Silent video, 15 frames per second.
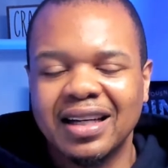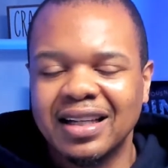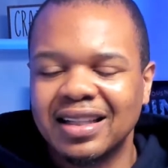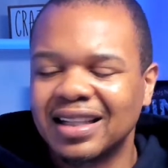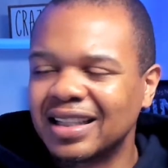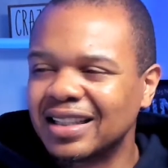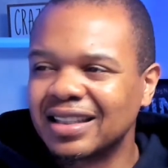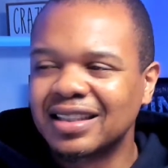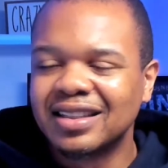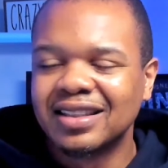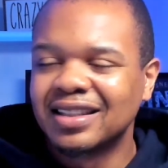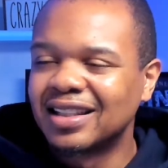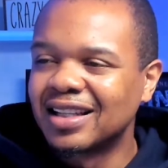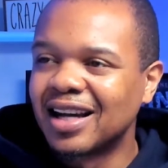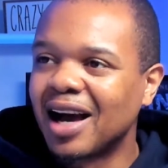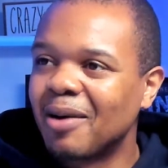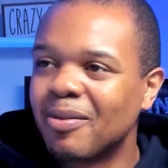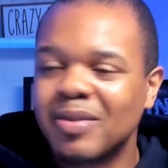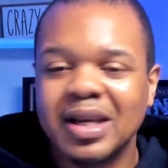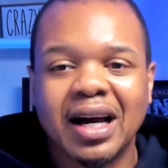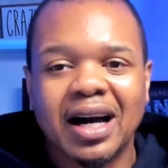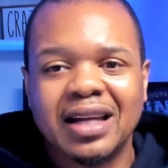I'm gonna
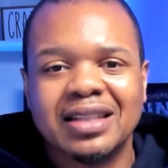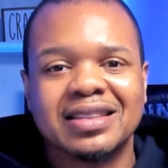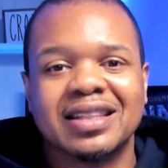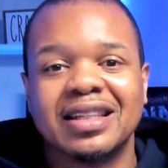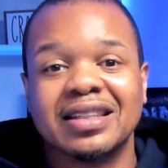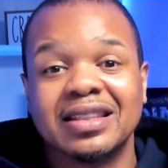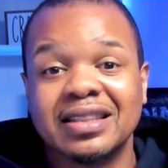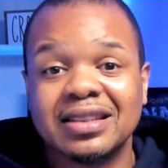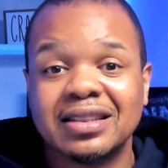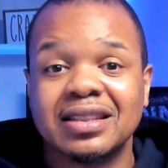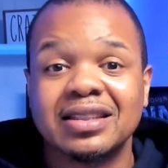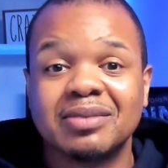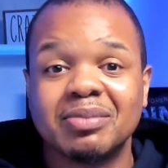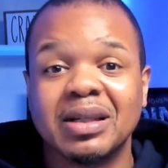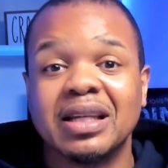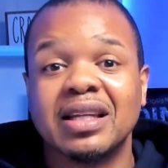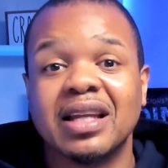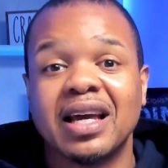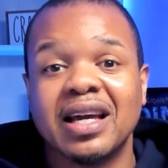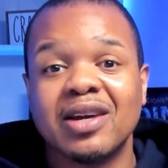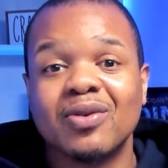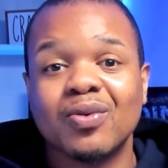be honest, this has been
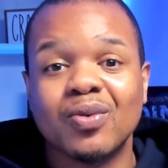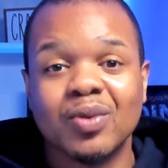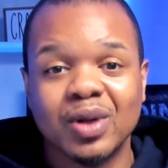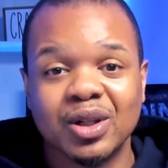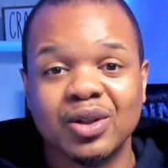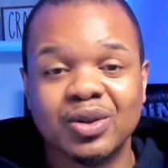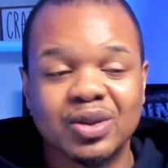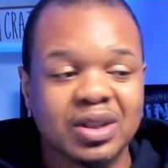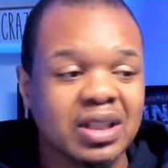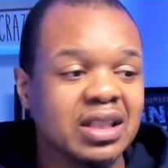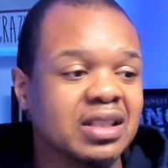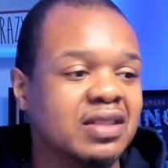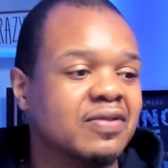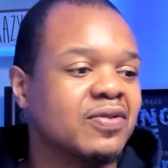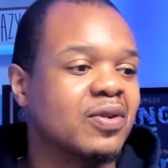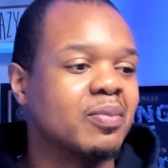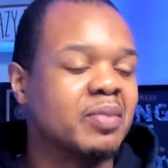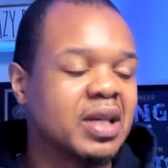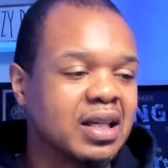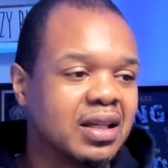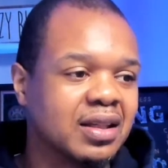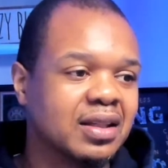a real season for
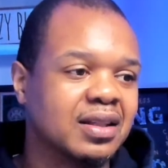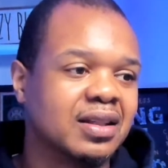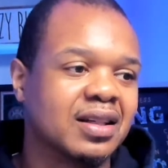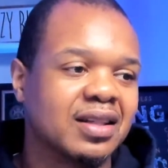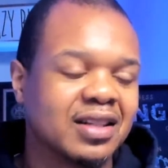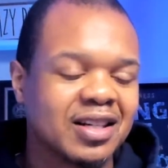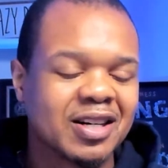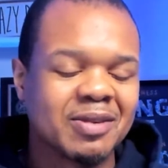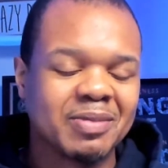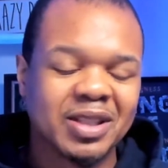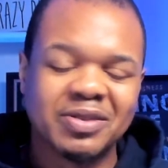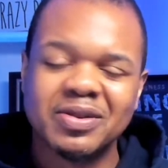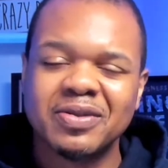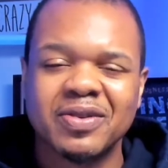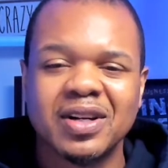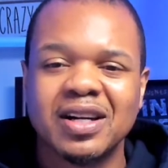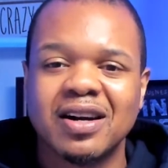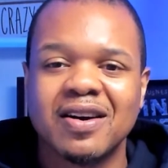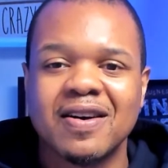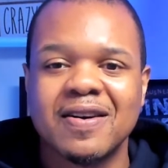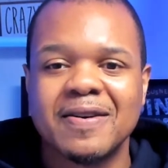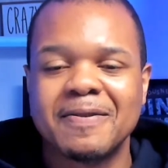me. It's been very
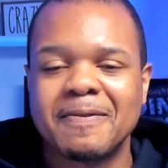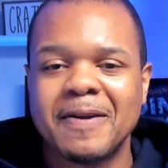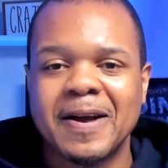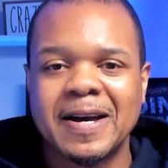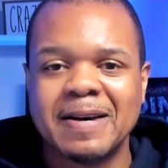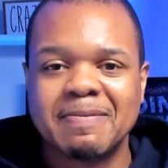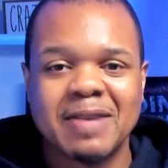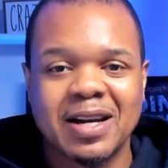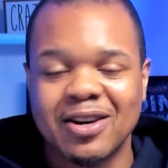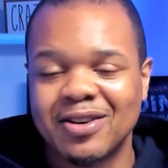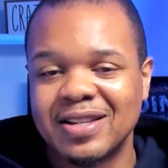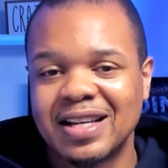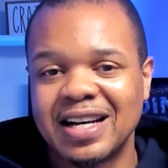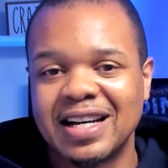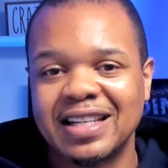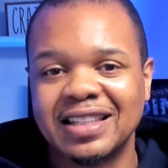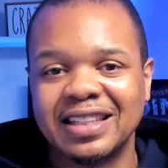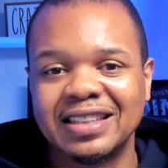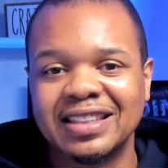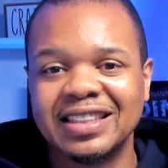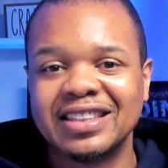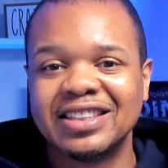hard. I'm not gonna lie.
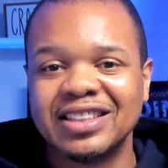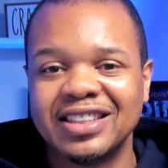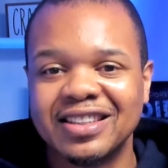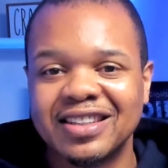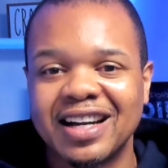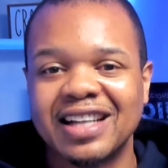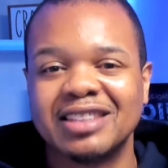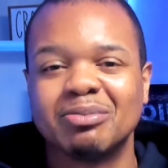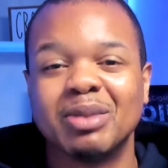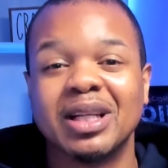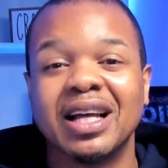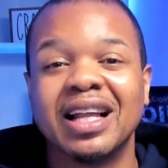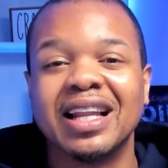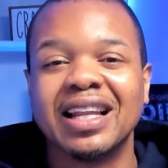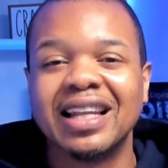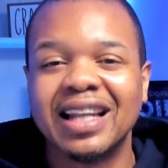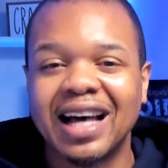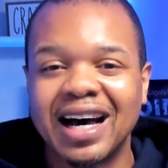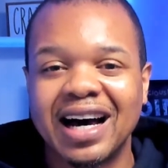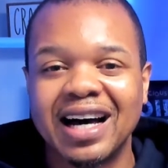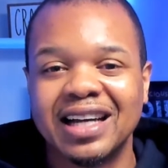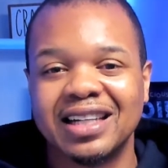This year has been a
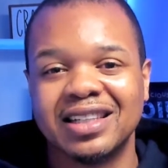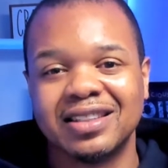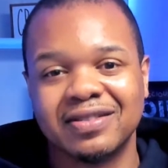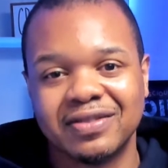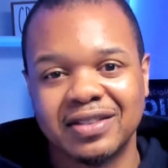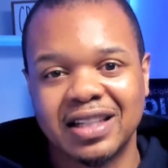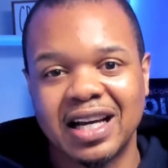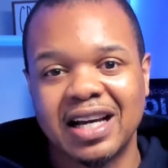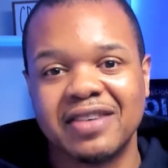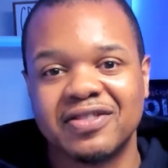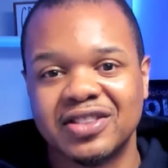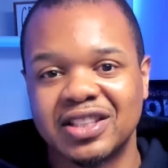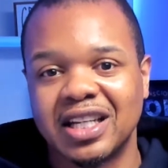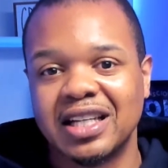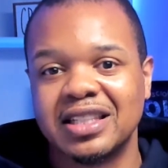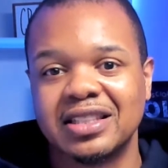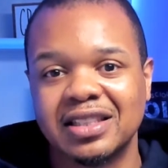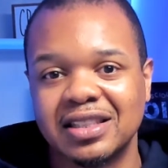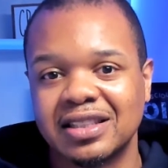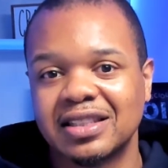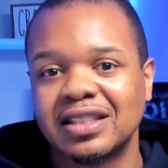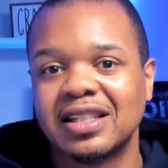lot of life changes.